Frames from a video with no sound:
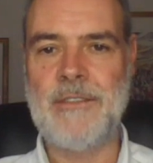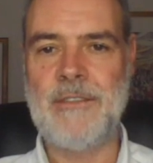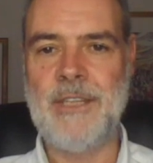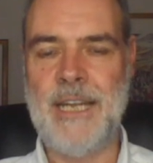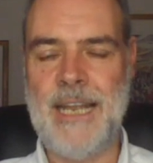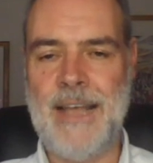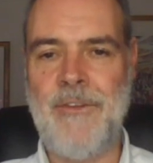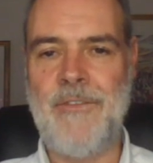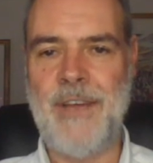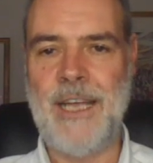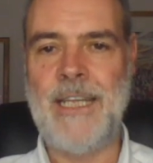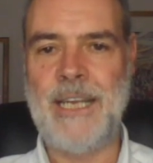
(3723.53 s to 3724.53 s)
the level of
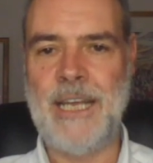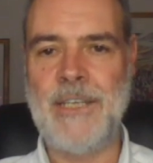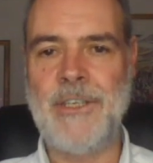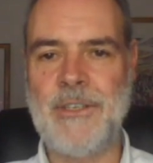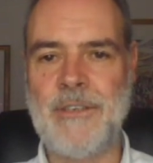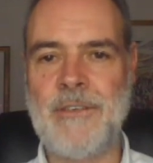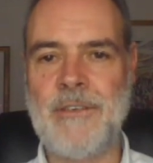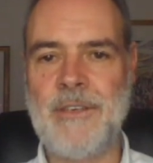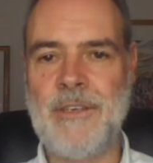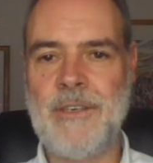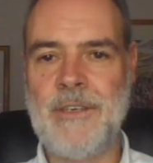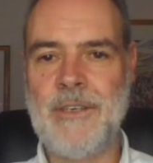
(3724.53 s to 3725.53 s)
alienation.
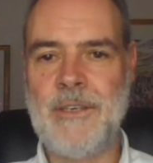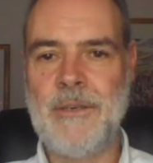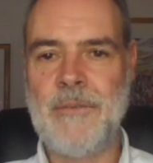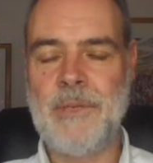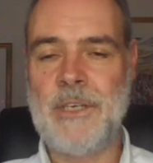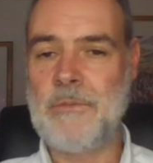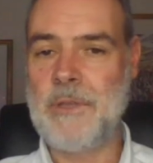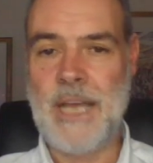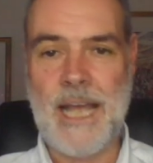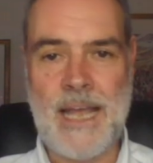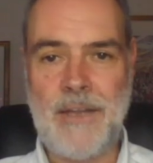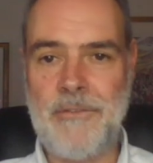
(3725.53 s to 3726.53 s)
Mm-hmm. Because when they're
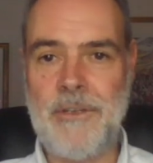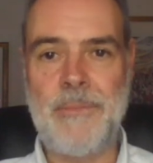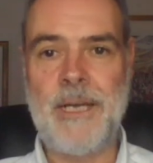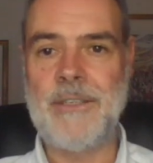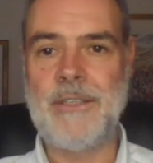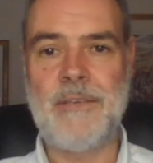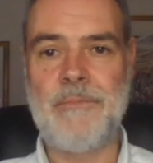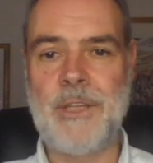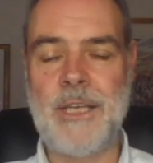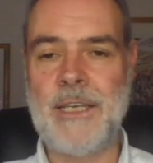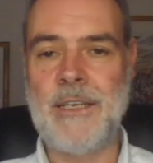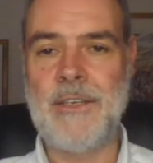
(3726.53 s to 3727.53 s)
angry about
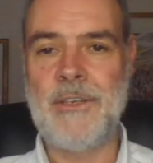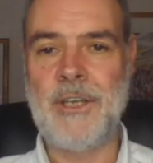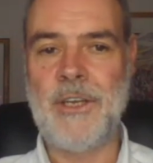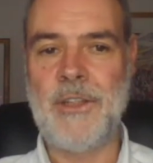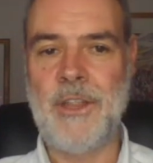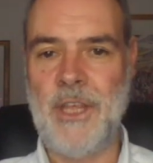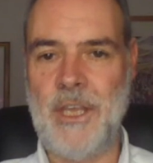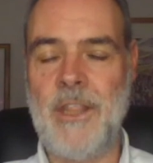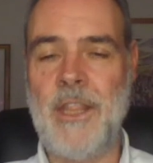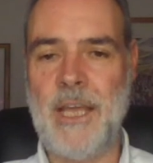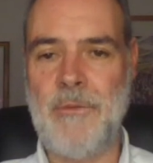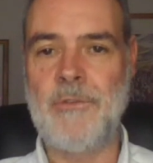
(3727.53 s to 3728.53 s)
something, you know, they,
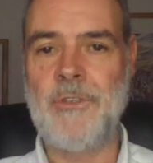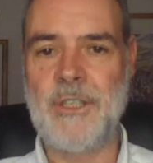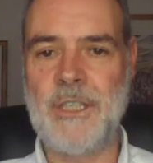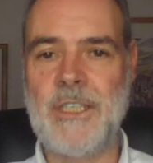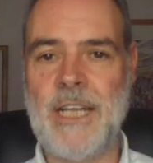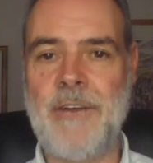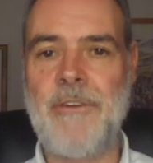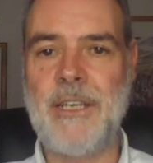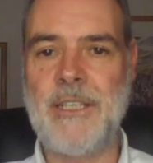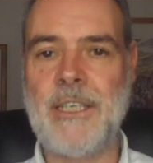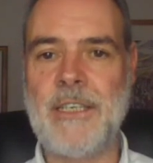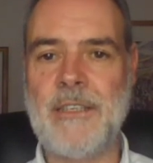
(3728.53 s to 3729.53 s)
they will just
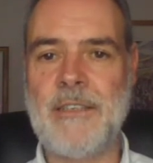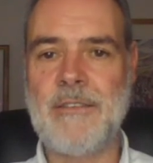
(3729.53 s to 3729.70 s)
accelerate it.